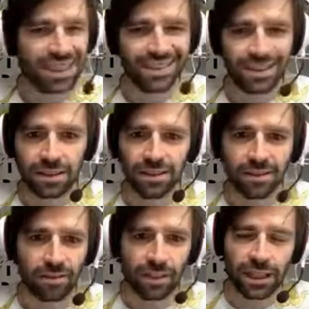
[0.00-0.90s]

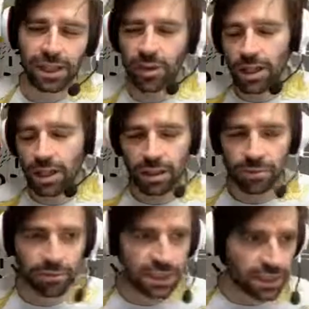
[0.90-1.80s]
There's not really going to be
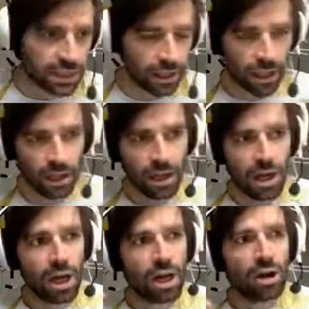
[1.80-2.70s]
any particular
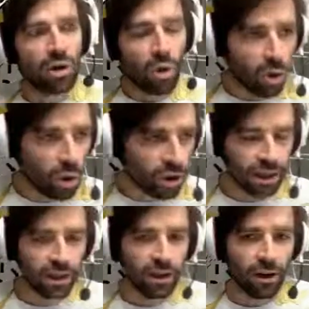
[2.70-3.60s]
order
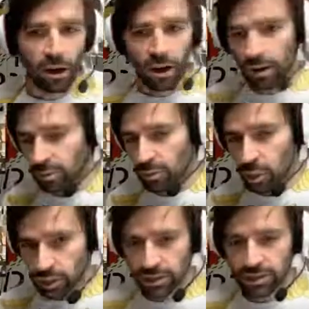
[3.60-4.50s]
or of
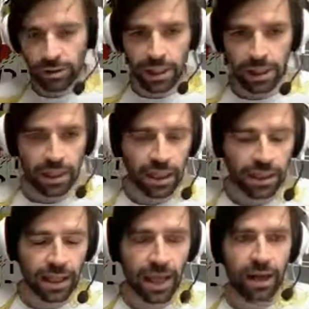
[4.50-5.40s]
importance or anything
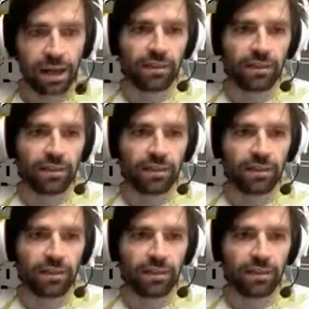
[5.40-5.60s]
like that.